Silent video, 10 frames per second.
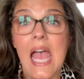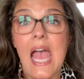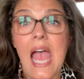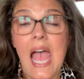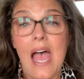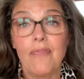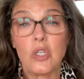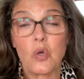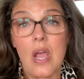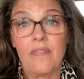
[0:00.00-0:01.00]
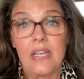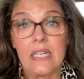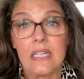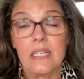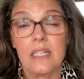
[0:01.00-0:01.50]
at the
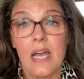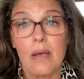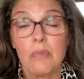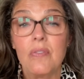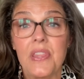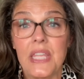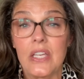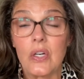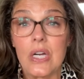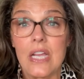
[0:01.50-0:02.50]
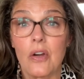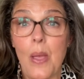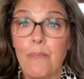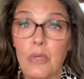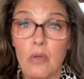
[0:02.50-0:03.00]
drive-in uh, movie theater here in
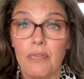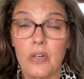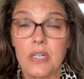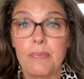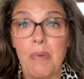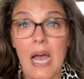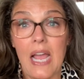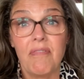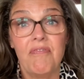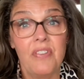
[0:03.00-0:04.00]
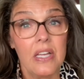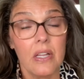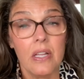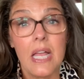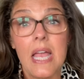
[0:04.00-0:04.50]
Beaufort by
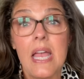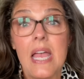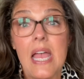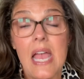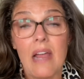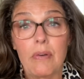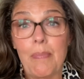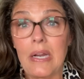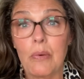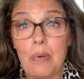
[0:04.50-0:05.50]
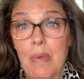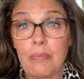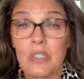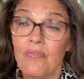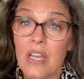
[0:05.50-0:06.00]
Phil. Everybody remembers
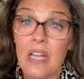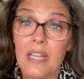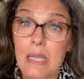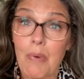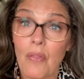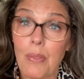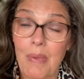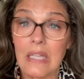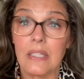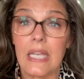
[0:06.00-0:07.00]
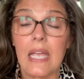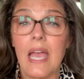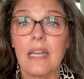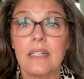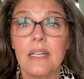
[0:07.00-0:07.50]
Phil. He bought the Bentley,
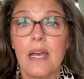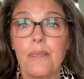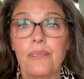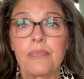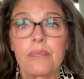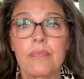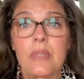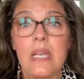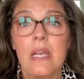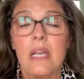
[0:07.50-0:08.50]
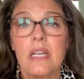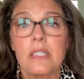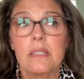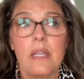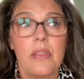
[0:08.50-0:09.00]
and um,
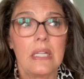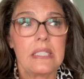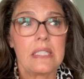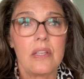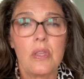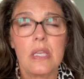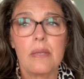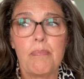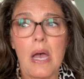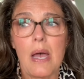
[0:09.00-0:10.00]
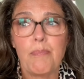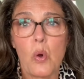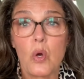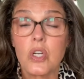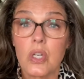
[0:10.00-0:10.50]
It's, they'll see the uh,
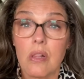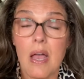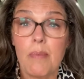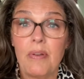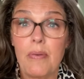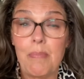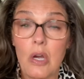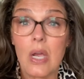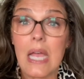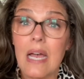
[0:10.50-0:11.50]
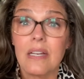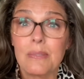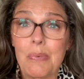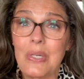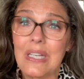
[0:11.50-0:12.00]
Porsche Club of America is
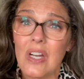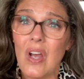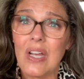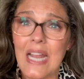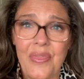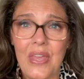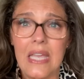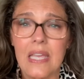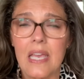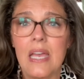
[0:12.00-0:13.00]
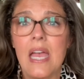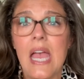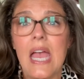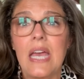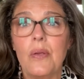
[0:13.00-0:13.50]
putting it on, I think.
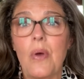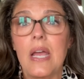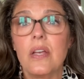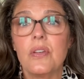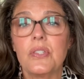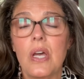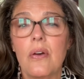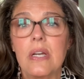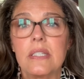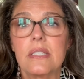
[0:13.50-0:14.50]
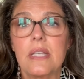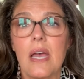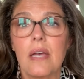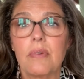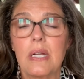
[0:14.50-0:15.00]
Anyway, so it's uh,
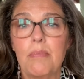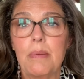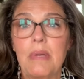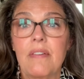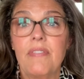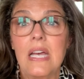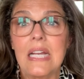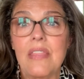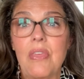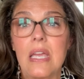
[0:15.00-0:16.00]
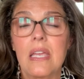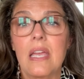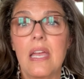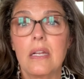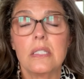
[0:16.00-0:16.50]
gonna be big fun, I think.
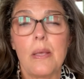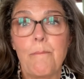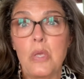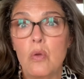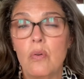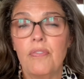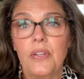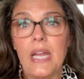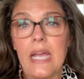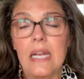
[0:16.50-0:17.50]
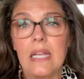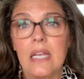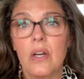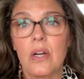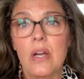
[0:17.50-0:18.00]
And it's a beautiful night
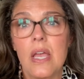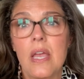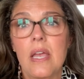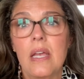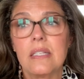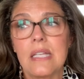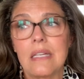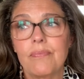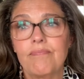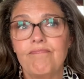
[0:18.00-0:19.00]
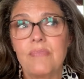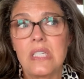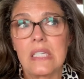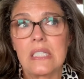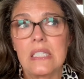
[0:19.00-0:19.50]
here. It's like
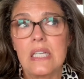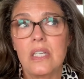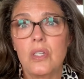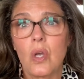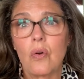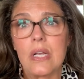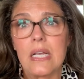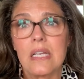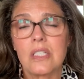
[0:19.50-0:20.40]
sixty degrees,